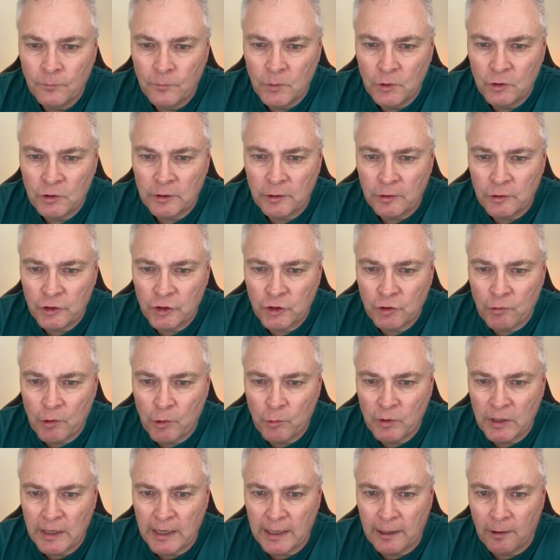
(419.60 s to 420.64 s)
So I'm going to
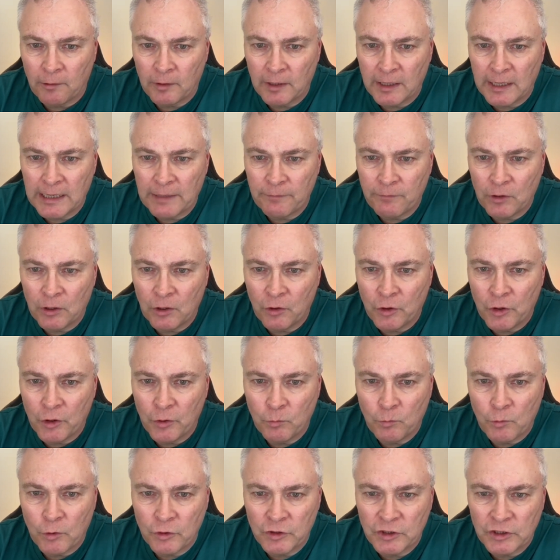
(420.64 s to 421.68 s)
scroll down and have a look
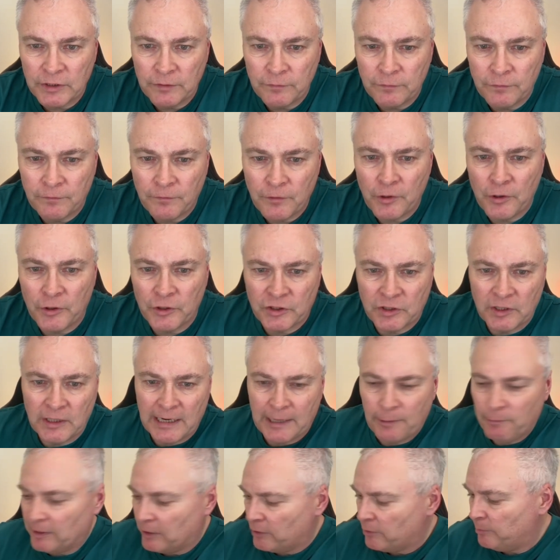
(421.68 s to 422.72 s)
at what's in first and
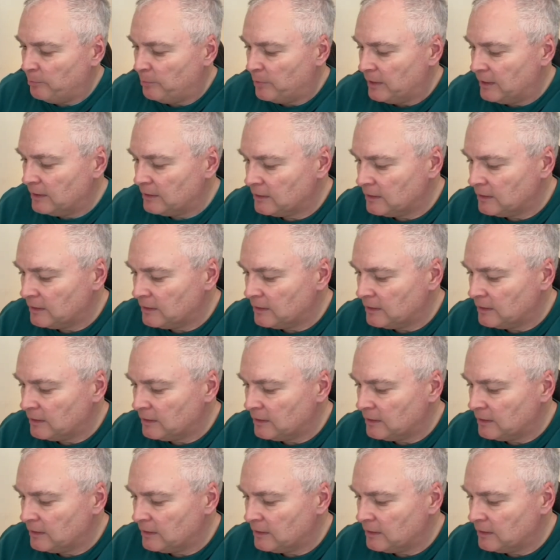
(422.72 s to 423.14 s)
how it compares